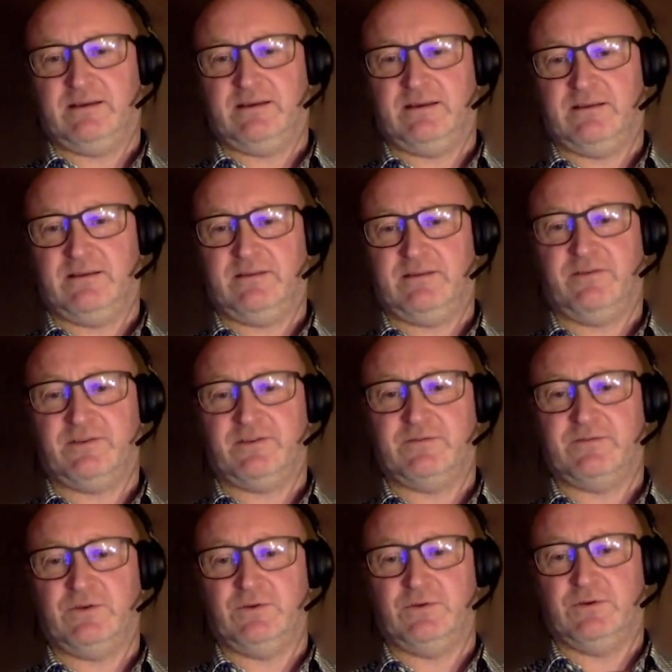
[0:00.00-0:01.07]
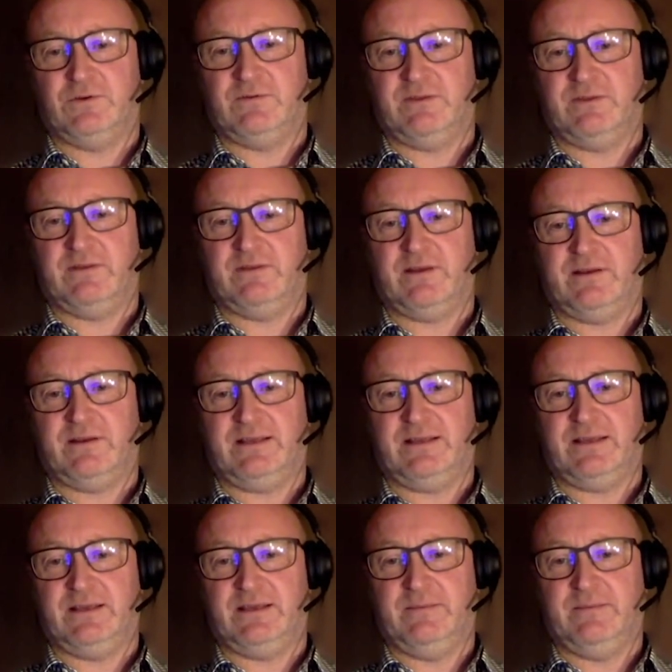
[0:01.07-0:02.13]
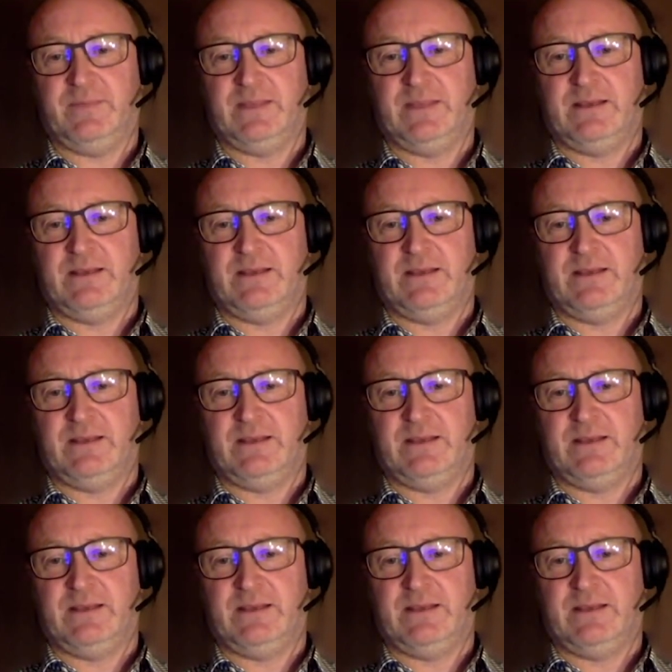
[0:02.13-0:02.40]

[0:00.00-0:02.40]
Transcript: in the 1st of June when they are lekking.